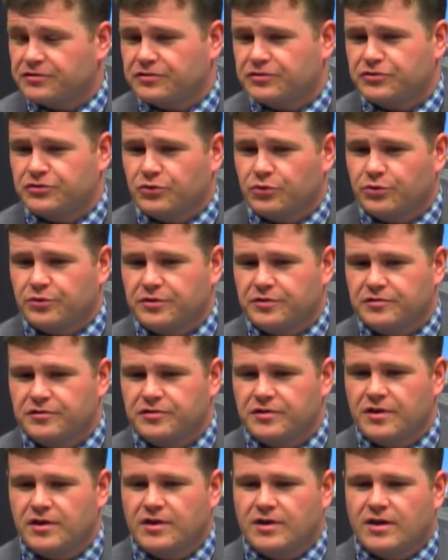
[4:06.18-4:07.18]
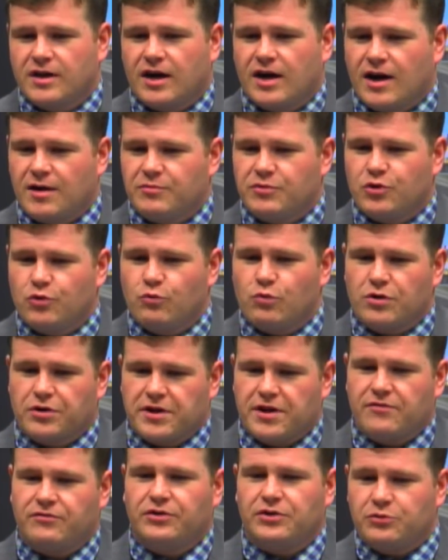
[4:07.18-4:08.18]
and stories. Um, you work
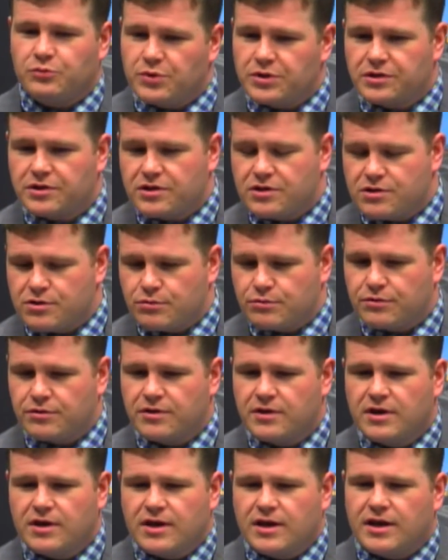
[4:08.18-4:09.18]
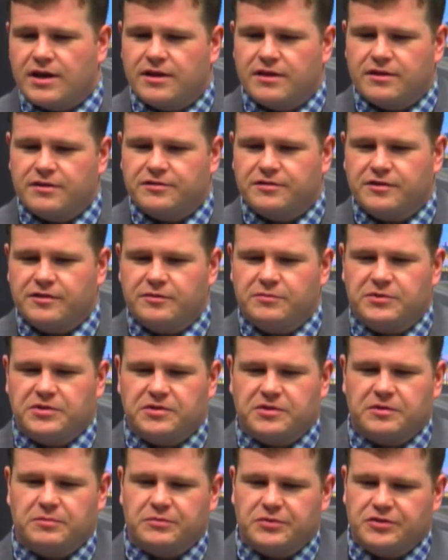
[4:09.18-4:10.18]
heavily with the youth, and there's going to be
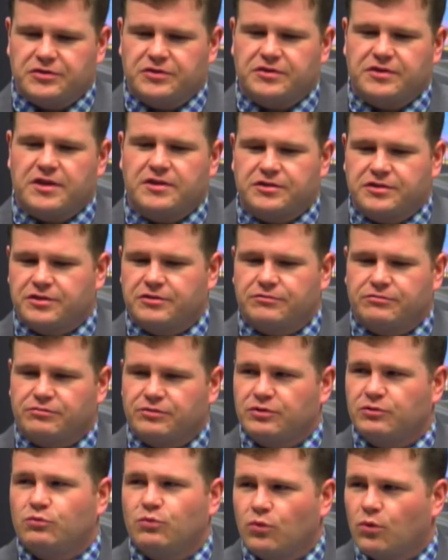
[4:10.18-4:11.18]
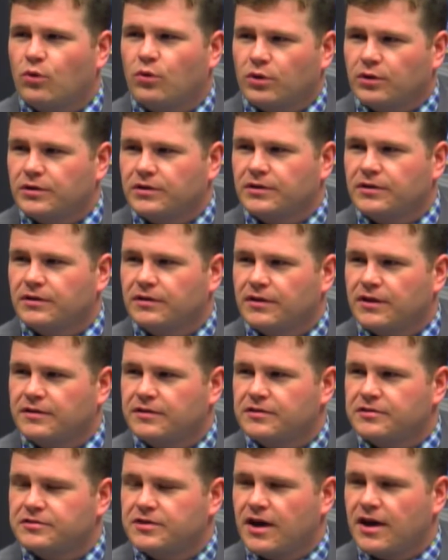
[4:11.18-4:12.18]
some sense of reward that mm.
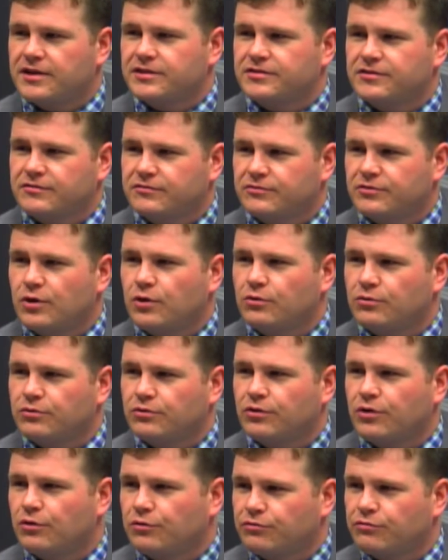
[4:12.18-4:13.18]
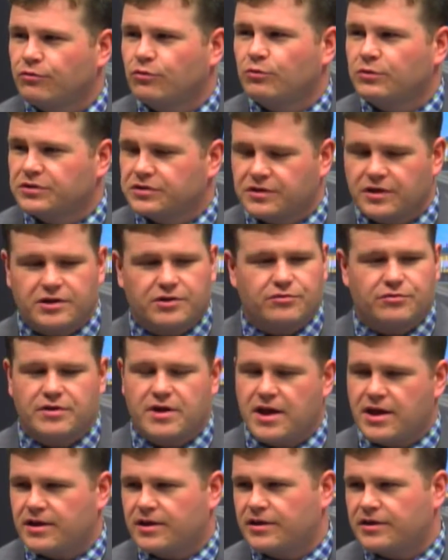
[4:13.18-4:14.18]
these guys have go go through once they
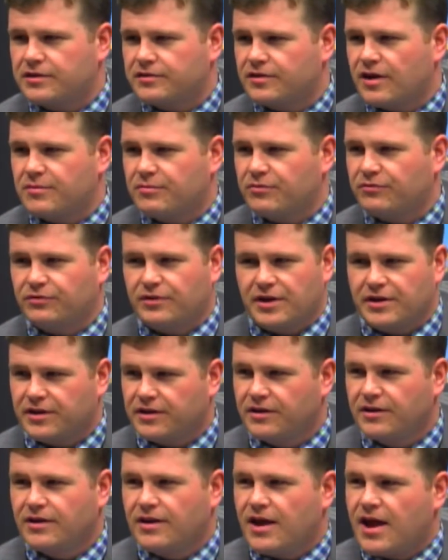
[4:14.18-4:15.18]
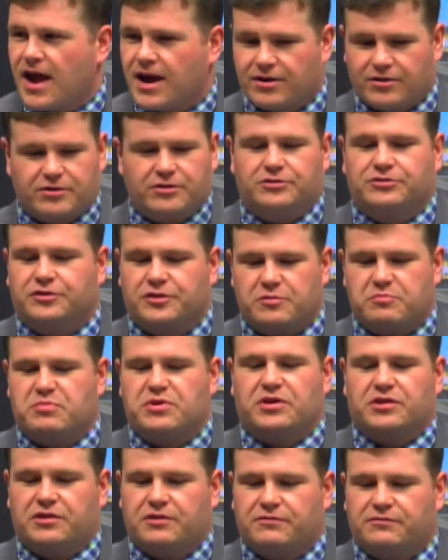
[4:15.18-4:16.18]
create any type of like agriculture. They
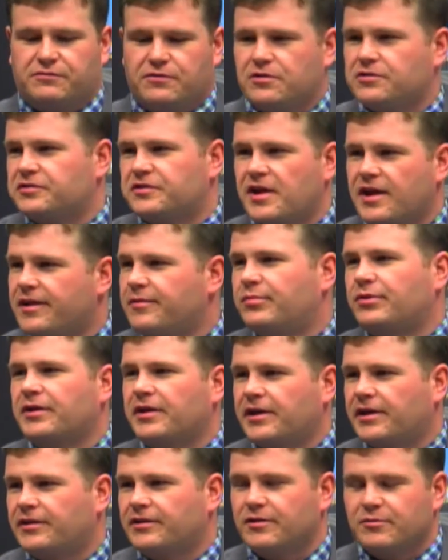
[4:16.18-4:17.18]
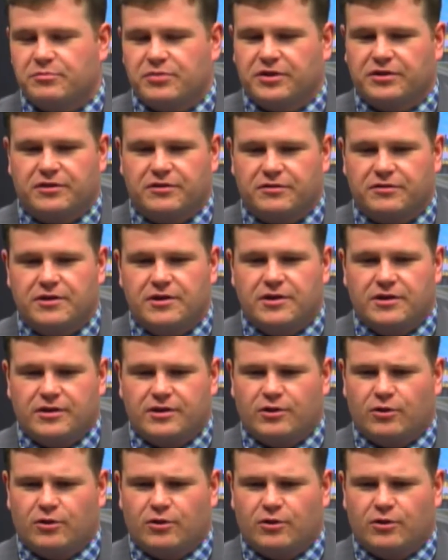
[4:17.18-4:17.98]
pick their first eggplant. They pick their, you